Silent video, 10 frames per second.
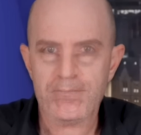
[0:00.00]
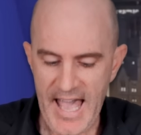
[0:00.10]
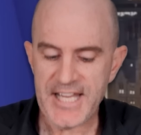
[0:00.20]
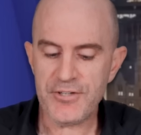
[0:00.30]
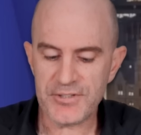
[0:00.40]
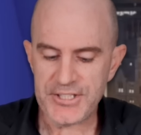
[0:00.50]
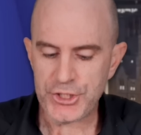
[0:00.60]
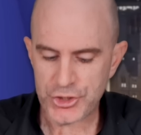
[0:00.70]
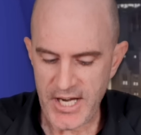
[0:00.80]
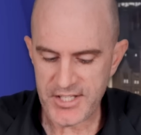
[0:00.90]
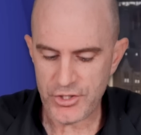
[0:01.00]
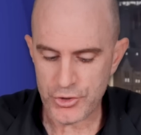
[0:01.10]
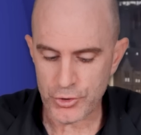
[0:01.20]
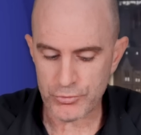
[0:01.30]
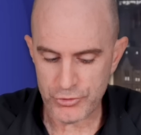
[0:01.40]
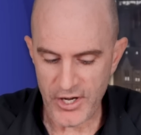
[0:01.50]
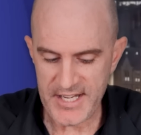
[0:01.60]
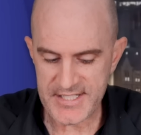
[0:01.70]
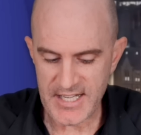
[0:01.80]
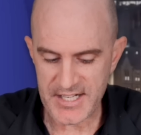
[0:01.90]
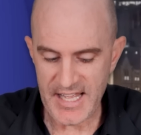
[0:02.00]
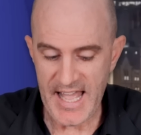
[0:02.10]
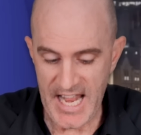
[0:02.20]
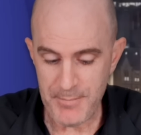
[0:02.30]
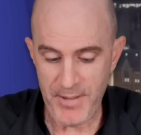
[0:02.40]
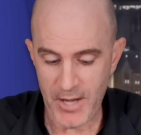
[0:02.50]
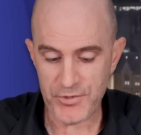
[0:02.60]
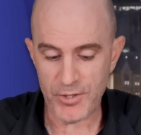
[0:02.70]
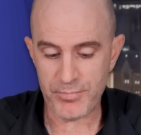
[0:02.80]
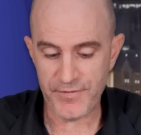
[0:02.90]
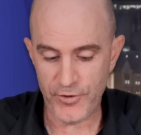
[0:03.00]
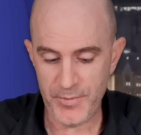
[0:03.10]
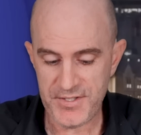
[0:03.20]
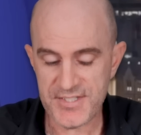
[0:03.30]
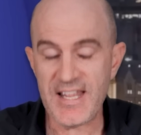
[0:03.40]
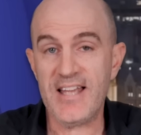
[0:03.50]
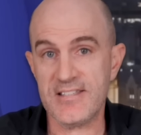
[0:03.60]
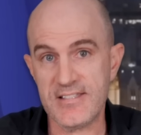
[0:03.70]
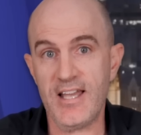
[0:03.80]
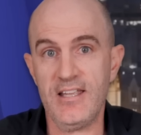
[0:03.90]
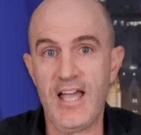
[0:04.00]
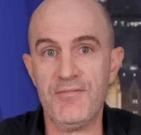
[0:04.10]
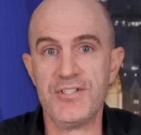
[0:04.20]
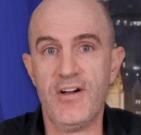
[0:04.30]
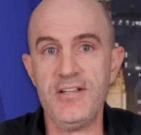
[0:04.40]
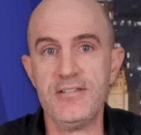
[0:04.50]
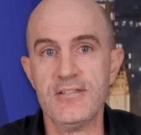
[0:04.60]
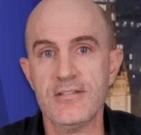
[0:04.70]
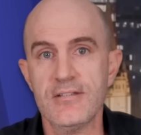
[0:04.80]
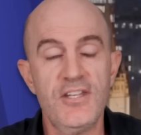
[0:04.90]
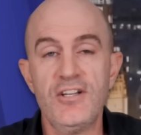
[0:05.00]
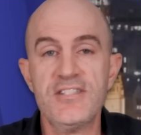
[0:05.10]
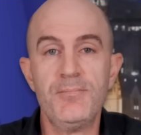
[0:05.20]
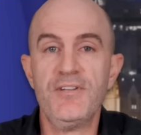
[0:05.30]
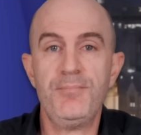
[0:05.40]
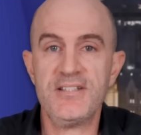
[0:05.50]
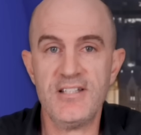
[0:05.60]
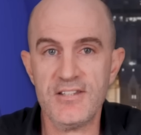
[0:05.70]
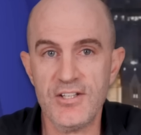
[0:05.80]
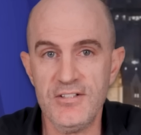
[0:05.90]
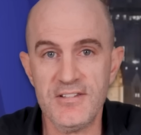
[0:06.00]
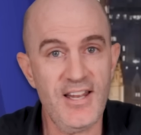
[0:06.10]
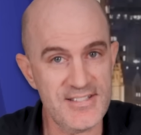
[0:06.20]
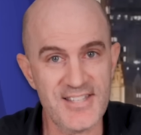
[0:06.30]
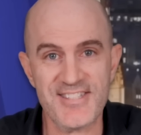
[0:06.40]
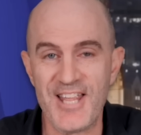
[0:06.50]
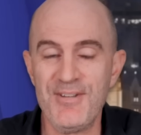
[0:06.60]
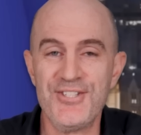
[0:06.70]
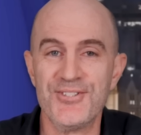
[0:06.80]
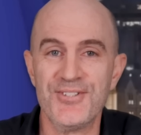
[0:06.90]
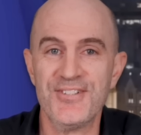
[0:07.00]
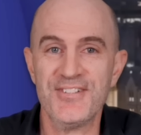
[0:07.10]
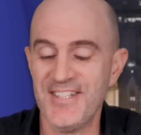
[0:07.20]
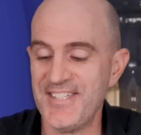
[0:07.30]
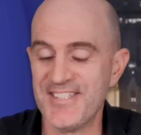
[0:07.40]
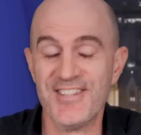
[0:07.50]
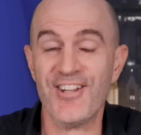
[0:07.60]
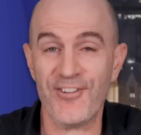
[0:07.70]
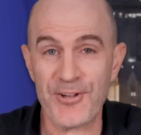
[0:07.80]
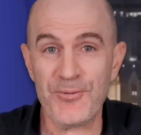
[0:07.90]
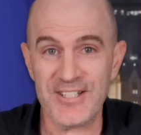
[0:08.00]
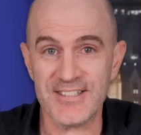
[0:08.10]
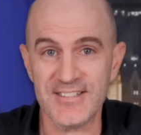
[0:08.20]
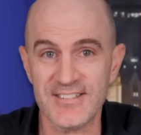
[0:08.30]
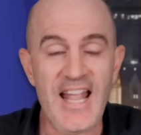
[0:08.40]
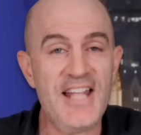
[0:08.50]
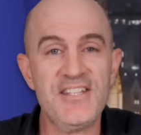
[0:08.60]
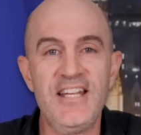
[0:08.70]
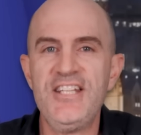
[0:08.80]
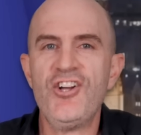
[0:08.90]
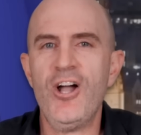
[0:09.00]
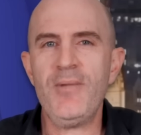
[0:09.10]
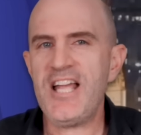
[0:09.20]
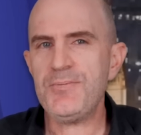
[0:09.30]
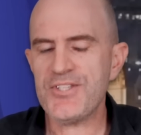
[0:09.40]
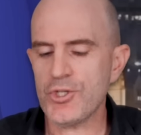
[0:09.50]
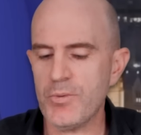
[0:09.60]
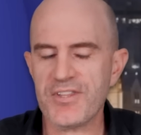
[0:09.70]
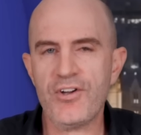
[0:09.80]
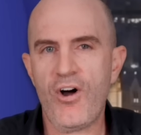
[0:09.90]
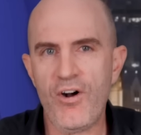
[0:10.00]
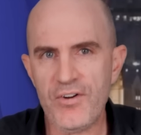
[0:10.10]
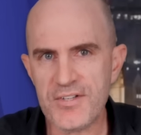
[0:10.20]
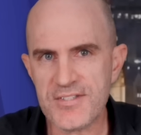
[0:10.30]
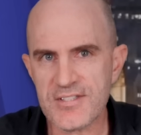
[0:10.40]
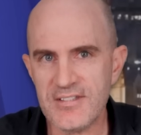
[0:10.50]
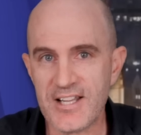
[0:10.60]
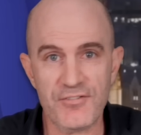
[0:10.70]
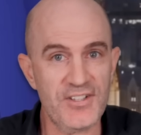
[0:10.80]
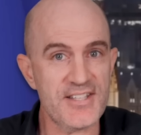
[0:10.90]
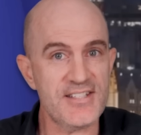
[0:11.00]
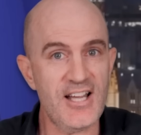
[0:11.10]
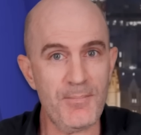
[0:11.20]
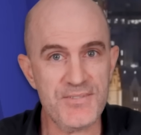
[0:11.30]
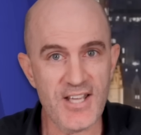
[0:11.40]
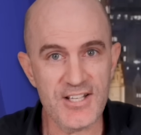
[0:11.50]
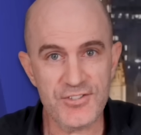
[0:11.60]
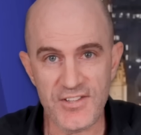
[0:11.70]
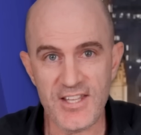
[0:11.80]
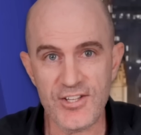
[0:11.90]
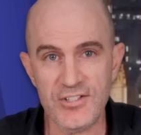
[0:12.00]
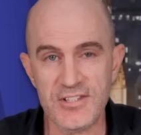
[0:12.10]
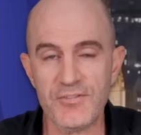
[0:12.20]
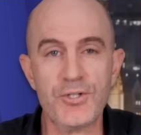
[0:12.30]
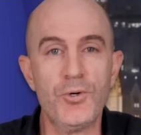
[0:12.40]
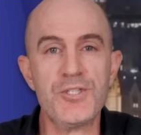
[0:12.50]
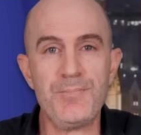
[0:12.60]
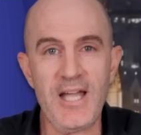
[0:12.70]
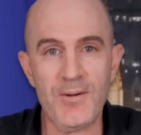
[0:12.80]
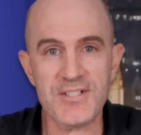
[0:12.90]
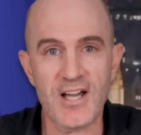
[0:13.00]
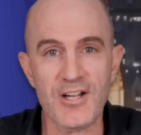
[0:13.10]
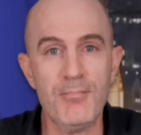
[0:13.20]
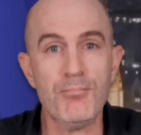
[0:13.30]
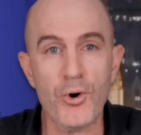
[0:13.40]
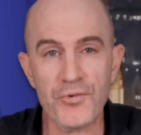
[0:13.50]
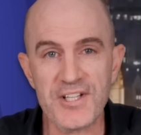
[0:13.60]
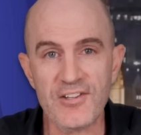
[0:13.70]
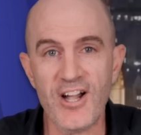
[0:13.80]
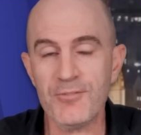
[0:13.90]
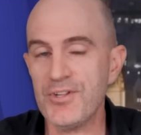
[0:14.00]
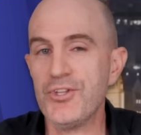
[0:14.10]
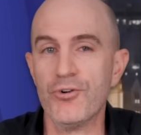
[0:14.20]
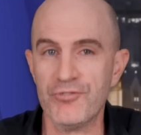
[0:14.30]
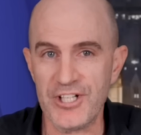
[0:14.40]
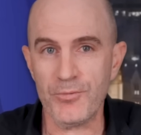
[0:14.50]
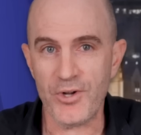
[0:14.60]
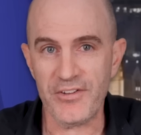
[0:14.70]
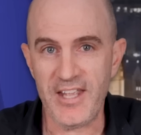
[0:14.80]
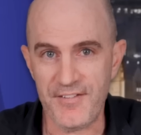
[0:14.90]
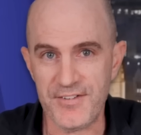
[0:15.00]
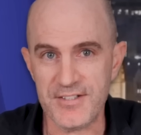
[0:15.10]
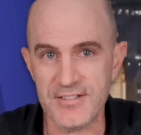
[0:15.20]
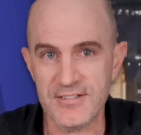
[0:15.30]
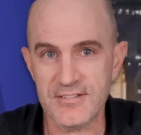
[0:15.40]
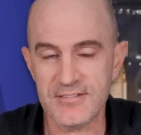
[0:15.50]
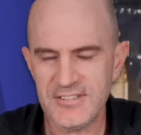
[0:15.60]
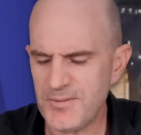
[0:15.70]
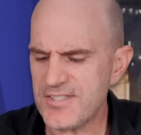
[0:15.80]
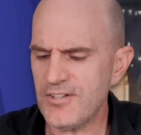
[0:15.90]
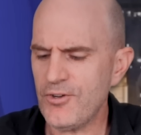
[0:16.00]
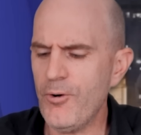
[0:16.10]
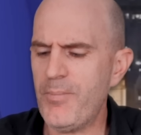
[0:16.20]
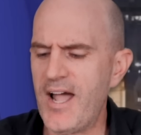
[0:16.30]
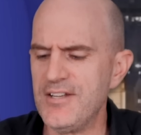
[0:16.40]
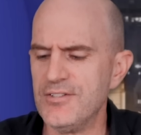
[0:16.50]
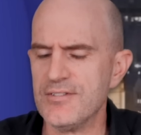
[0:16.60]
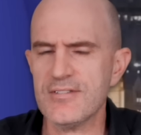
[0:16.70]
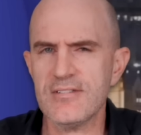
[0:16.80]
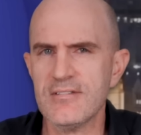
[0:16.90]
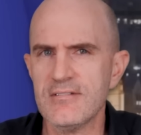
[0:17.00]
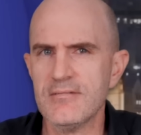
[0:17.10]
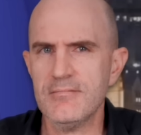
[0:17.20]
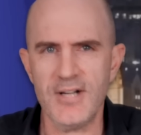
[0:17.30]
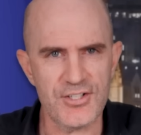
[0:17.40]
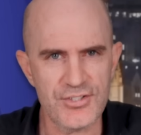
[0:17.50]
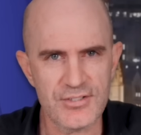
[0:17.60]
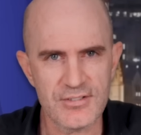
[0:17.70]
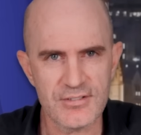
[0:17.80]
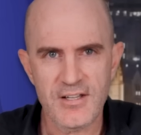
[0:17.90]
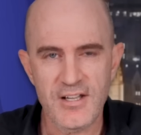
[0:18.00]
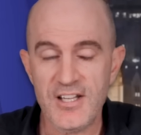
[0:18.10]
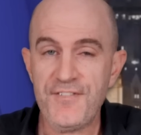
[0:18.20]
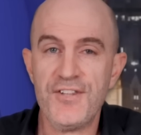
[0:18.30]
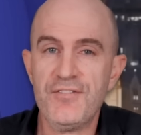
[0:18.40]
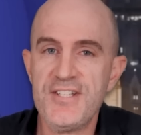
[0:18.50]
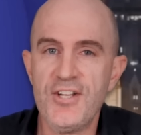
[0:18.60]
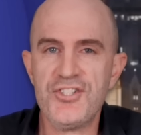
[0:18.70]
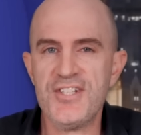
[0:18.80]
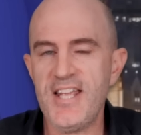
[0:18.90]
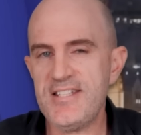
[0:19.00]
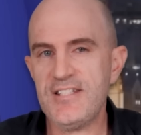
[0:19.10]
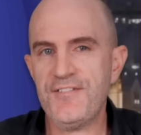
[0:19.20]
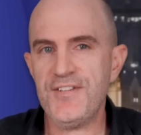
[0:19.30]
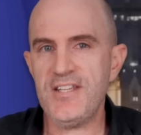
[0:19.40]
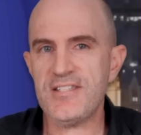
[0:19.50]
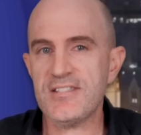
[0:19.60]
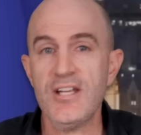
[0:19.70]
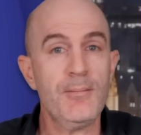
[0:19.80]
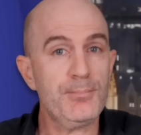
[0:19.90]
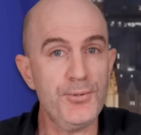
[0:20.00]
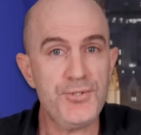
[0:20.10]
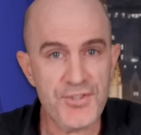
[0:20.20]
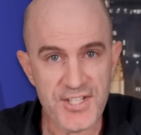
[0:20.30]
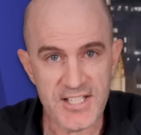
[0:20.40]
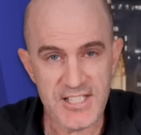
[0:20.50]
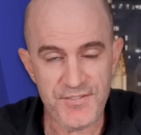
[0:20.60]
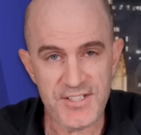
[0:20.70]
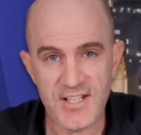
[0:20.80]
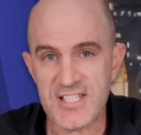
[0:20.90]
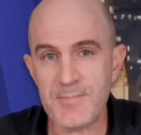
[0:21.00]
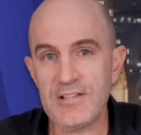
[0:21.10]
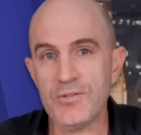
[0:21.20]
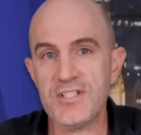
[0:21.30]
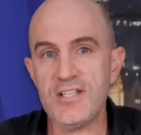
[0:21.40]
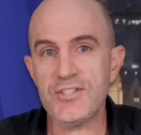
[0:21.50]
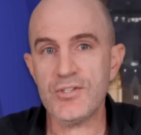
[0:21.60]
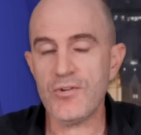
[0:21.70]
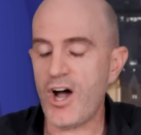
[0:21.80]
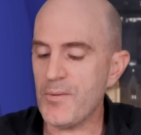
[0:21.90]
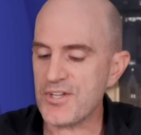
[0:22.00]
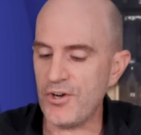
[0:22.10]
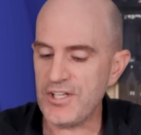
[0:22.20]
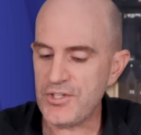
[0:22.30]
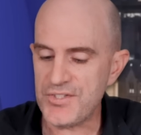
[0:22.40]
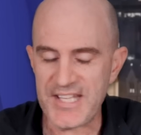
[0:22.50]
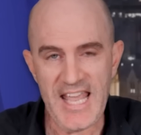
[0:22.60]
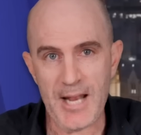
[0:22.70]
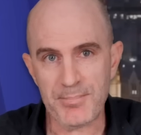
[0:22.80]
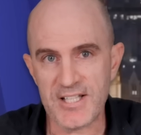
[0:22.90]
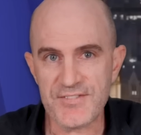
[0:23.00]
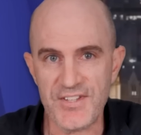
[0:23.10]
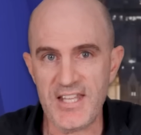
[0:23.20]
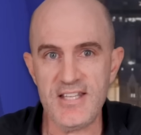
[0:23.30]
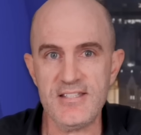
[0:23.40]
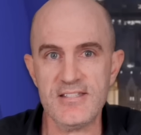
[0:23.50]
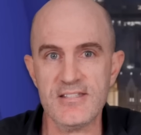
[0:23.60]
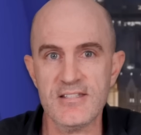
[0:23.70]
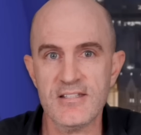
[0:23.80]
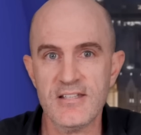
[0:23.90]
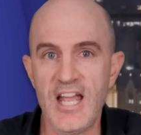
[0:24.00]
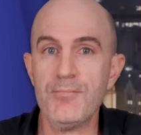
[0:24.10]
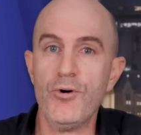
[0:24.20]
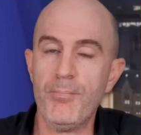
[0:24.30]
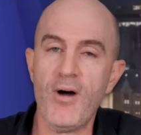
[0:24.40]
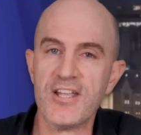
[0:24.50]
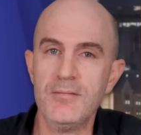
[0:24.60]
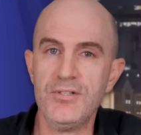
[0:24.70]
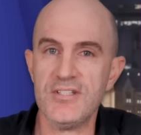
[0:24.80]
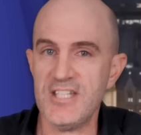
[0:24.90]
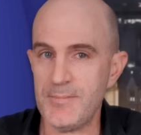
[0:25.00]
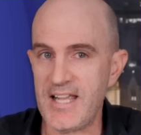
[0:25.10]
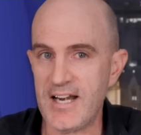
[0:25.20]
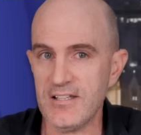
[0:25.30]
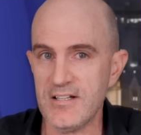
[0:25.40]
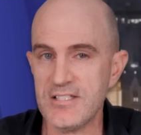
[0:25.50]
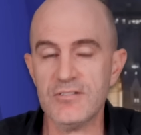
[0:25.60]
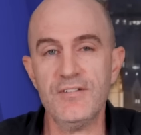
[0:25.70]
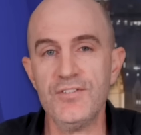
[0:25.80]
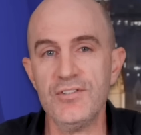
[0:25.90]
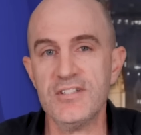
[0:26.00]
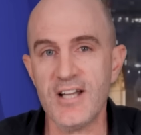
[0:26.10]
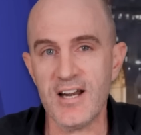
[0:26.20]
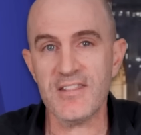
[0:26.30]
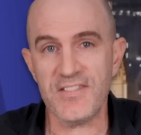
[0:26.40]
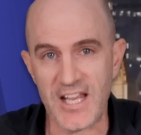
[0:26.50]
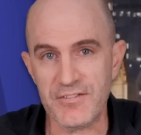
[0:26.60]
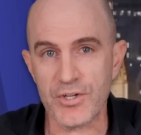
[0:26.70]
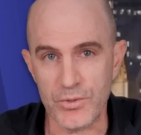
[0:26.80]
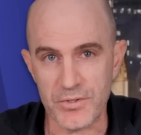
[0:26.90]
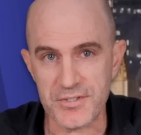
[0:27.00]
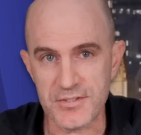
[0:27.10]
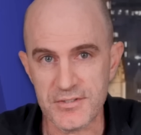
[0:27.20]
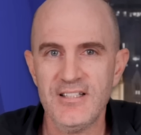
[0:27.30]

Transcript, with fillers: accurately track your ride data and power your performance as they advertise, then I'd simply have picked another unit that has the same issue. This isn't the only one. And at any time, as we saw with Coros, they could release an update to their unit that records power data more in line with your real world effort. So it's not all bad news. Much. Now further research and testing for this, Bluetooth connectivity needs to be looked into. I was only using Ant Plus for these, and more bike computers need to be analysed to review the data that they record.